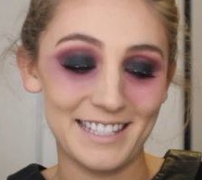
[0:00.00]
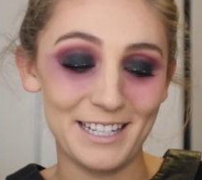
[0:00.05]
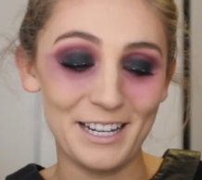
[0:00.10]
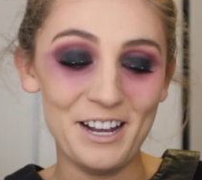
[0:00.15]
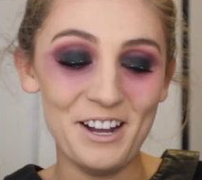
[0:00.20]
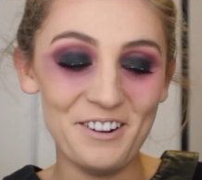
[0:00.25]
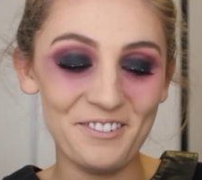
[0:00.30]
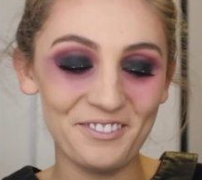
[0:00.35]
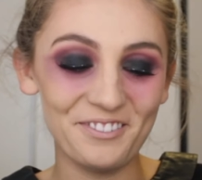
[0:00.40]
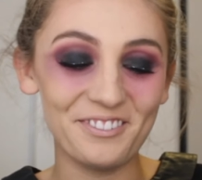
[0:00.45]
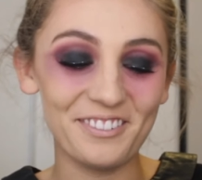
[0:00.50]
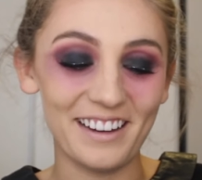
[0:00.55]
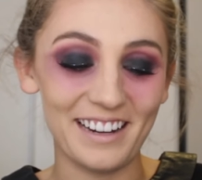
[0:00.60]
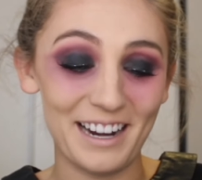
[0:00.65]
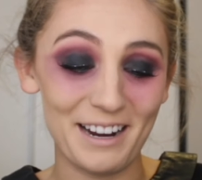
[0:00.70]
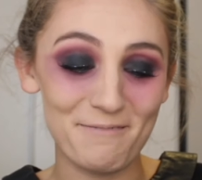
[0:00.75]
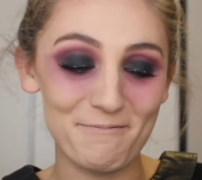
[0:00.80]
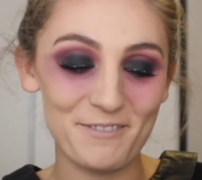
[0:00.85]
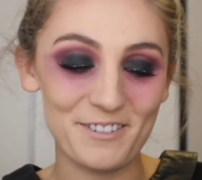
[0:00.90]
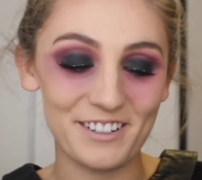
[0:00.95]
than what
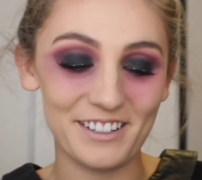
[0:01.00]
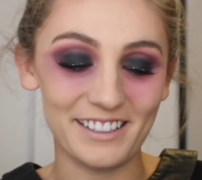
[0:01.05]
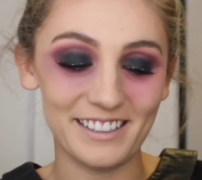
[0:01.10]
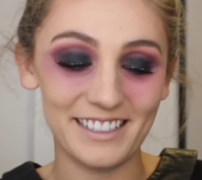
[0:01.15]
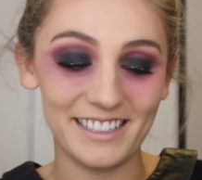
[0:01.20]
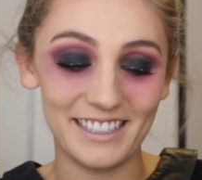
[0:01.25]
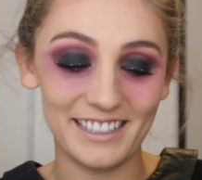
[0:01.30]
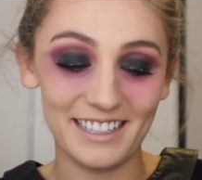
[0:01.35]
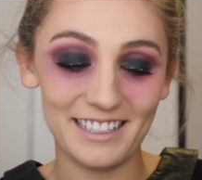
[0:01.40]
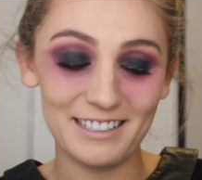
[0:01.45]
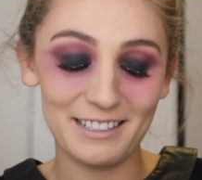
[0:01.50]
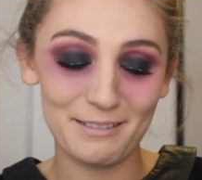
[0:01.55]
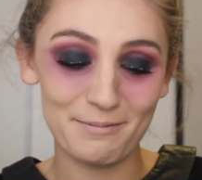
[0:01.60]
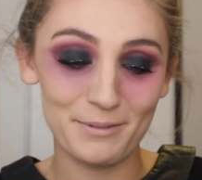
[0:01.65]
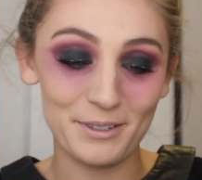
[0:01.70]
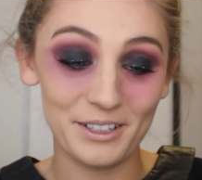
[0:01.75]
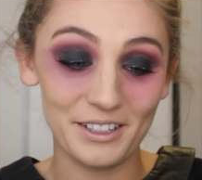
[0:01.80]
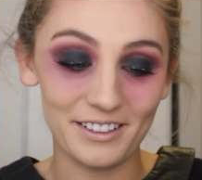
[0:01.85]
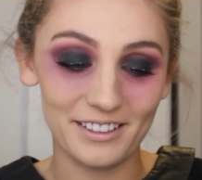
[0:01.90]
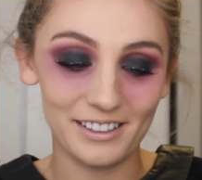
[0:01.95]
I put on here. I just
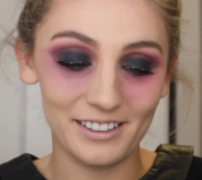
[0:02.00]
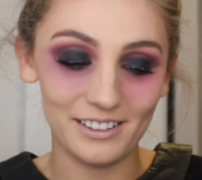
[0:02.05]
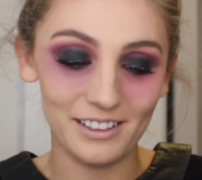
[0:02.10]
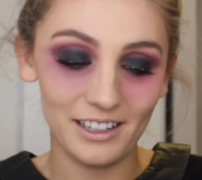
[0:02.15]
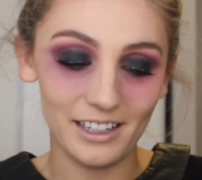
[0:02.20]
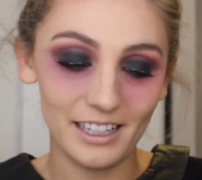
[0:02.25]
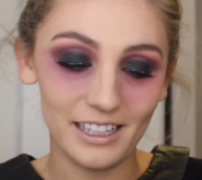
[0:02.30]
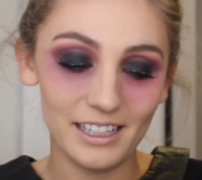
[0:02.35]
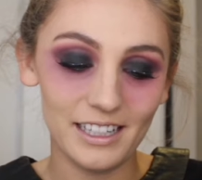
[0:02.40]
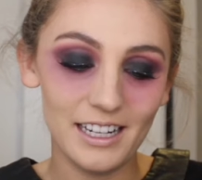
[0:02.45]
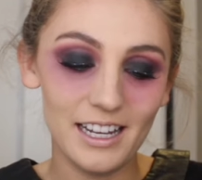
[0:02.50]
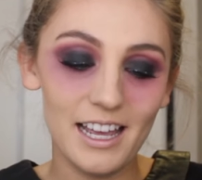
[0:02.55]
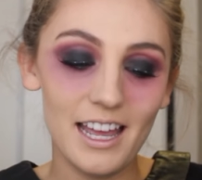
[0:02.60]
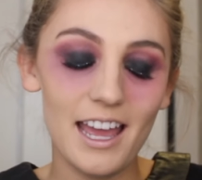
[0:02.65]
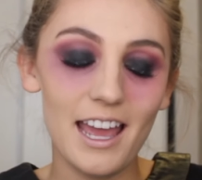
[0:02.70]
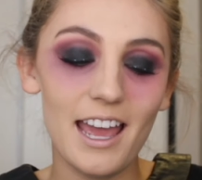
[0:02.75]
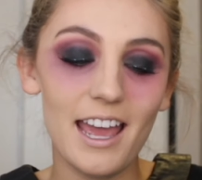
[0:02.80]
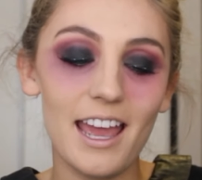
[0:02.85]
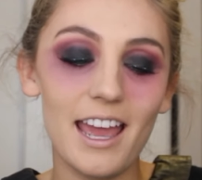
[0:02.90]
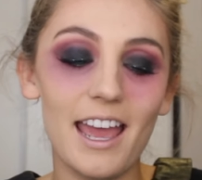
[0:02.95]
put on a lot.
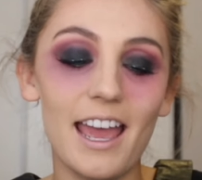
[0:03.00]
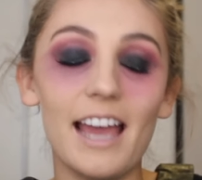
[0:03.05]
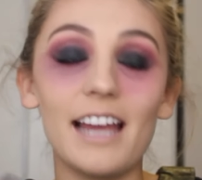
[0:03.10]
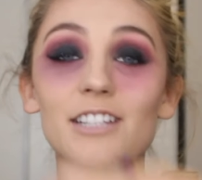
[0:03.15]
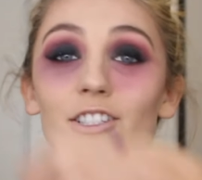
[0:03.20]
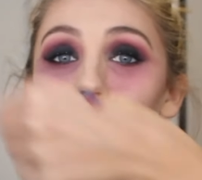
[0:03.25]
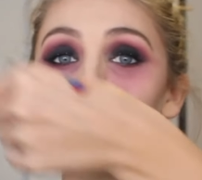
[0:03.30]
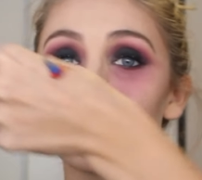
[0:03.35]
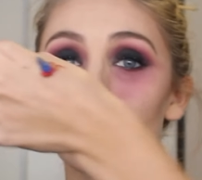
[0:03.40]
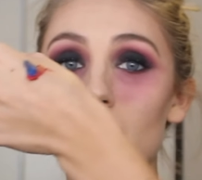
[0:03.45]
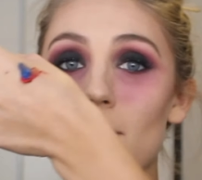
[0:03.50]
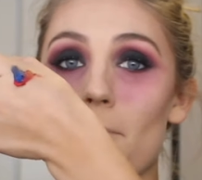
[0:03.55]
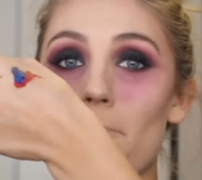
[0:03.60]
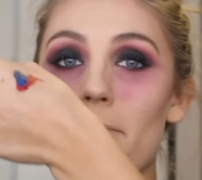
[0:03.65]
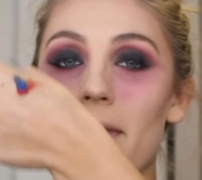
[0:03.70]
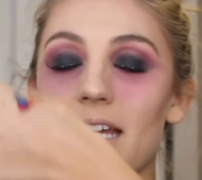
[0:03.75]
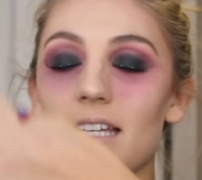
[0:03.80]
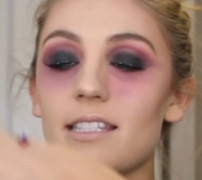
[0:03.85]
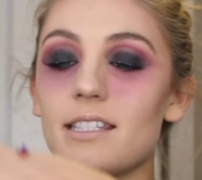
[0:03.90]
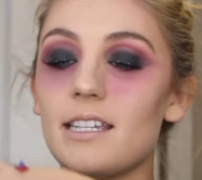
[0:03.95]
And just
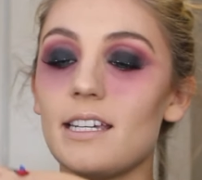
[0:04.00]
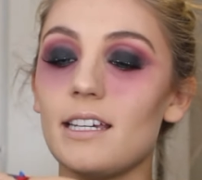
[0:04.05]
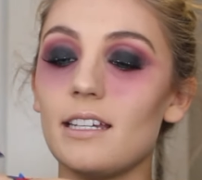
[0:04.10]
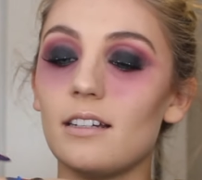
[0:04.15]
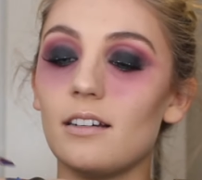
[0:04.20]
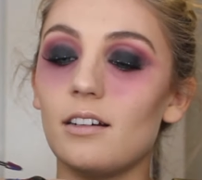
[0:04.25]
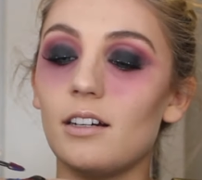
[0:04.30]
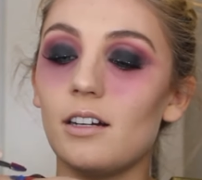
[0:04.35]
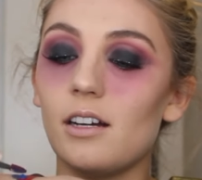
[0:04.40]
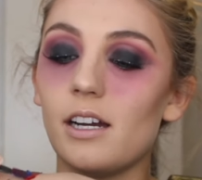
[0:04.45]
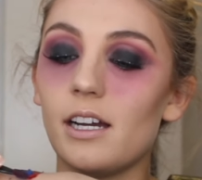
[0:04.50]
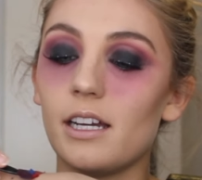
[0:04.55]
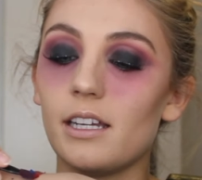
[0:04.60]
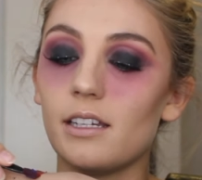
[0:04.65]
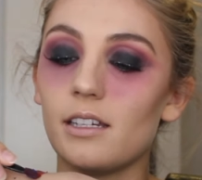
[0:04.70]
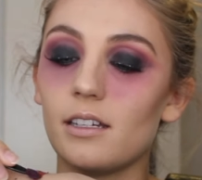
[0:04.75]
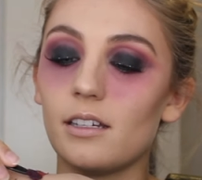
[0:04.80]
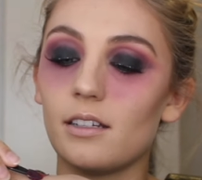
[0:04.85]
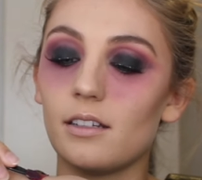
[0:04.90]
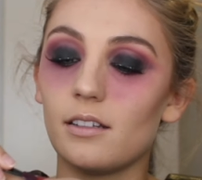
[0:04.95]
mix it
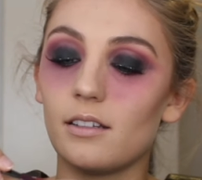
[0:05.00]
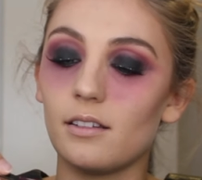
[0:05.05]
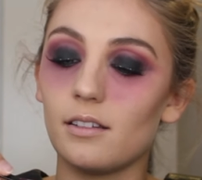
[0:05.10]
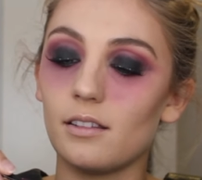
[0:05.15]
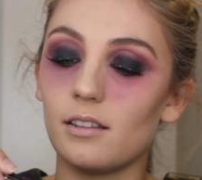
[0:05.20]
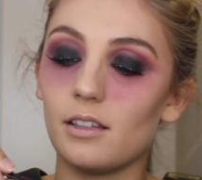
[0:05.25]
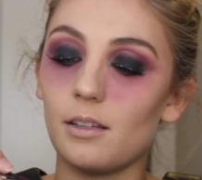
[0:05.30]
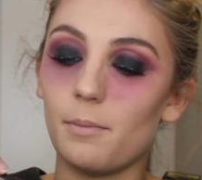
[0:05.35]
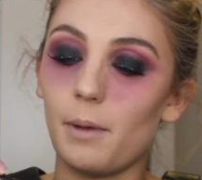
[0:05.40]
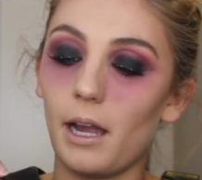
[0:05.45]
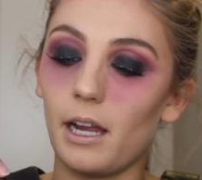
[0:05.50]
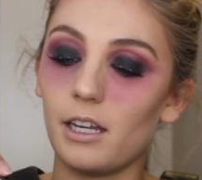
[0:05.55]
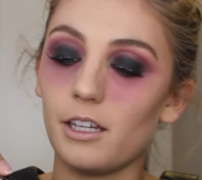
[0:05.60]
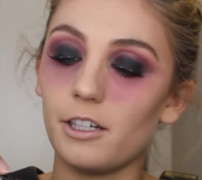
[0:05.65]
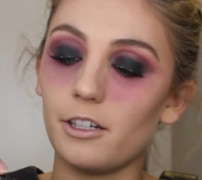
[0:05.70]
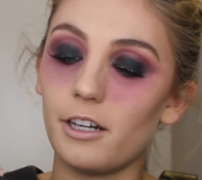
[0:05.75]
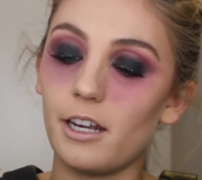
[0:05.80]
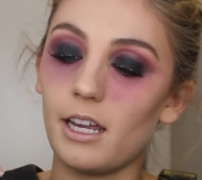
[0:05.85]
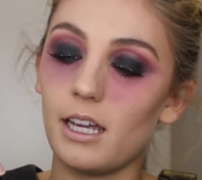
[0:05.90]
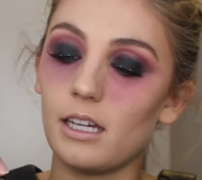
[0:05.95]
on the back of
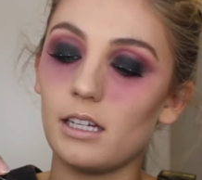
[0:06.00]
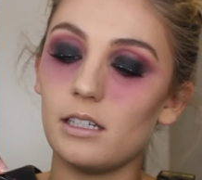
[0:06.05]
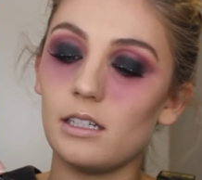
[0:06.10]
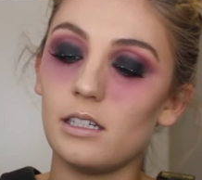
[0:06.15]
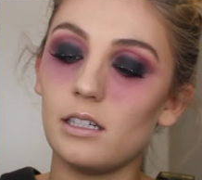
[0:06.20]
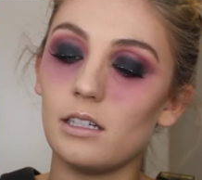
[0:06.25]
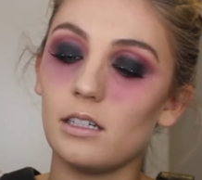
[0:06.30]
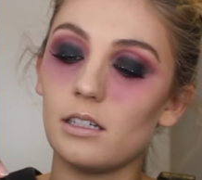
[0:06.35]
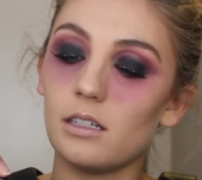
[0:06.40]
your hand.